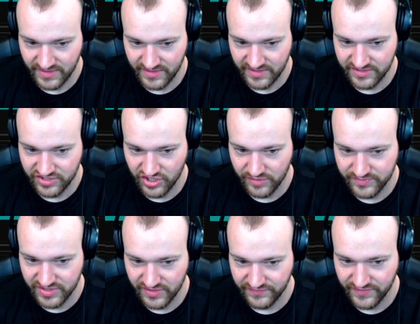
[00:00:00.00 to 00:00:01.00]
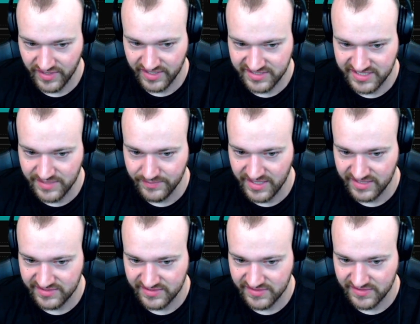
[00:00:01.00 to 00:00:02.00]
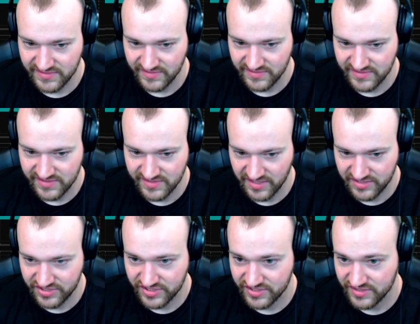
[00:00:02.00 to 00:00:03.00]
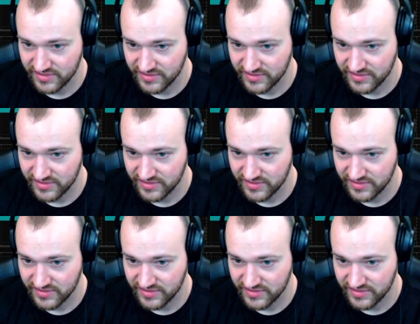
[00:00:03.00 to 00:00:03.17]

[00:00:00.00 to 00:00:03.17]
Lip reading: in terms of teammates and such